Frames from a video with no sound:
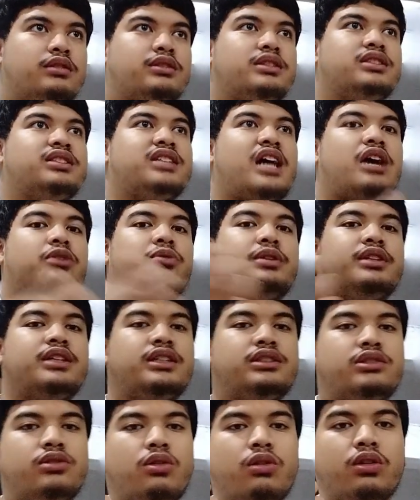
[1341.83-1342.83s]
The
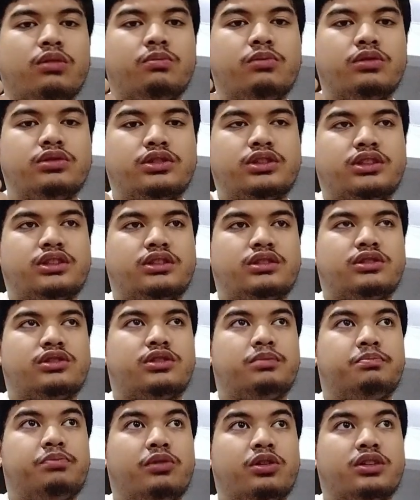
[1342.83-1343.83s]
sourness almost
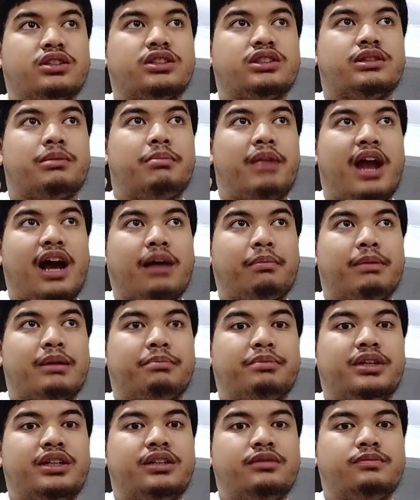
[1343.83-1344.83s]
supports the black
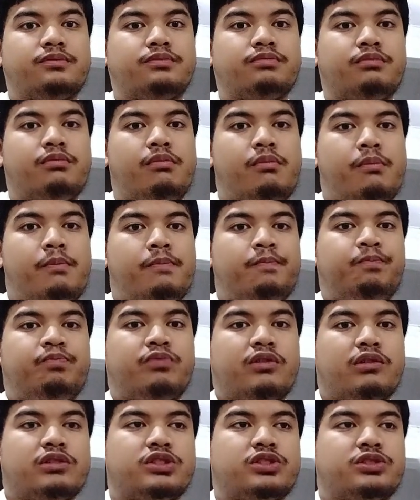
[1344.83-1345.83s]
pepper,
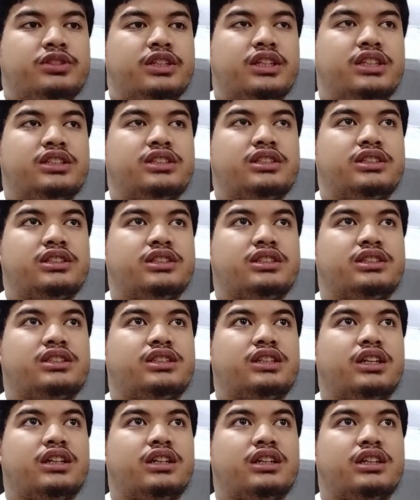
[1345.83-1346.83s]
which creates
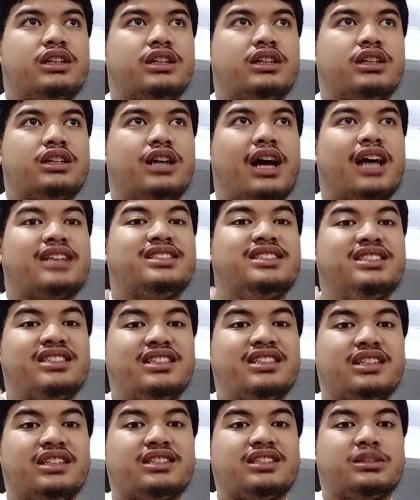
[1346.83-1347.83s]
this
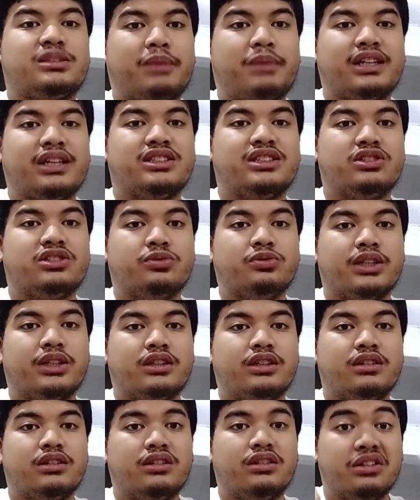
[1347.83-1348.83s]
acidic spice to it,
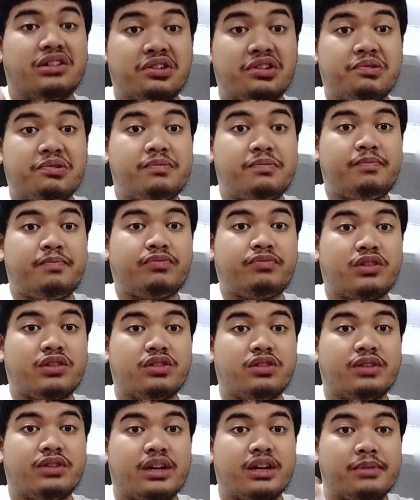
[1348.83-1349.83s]
you know? You
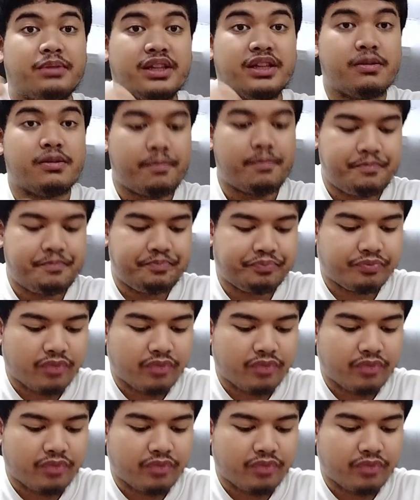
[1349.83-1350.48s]
know what I mean?